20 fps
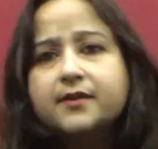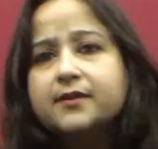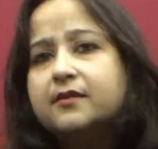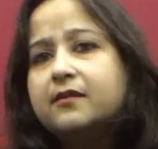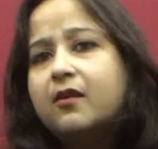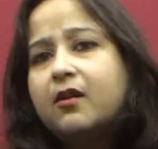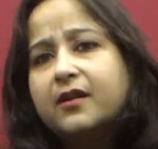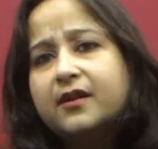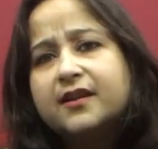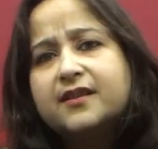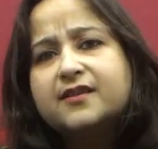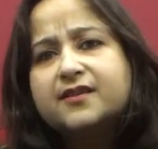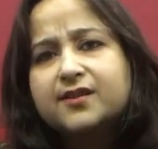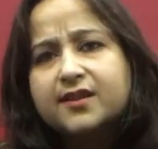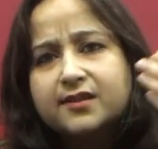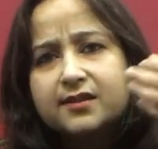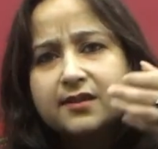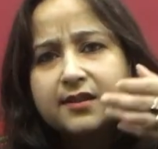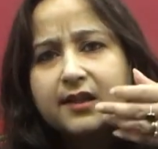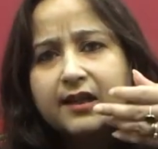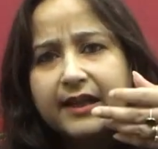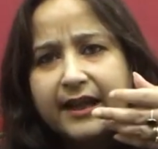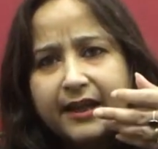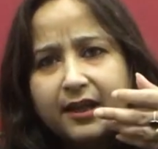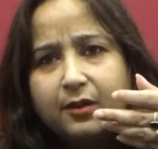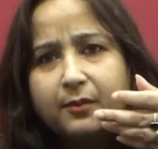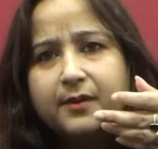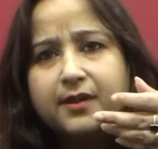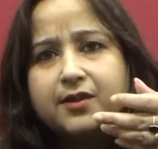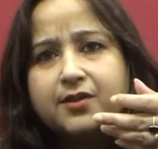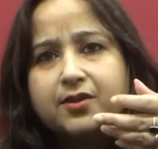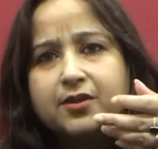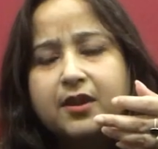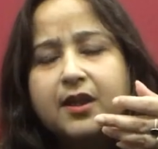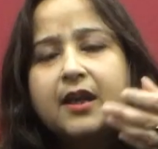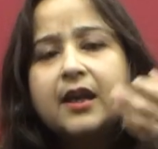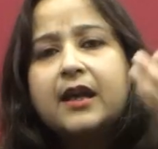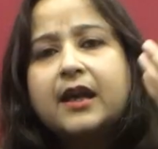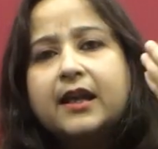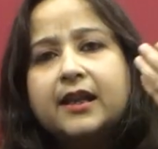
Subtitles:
No, it's not. It's just a language.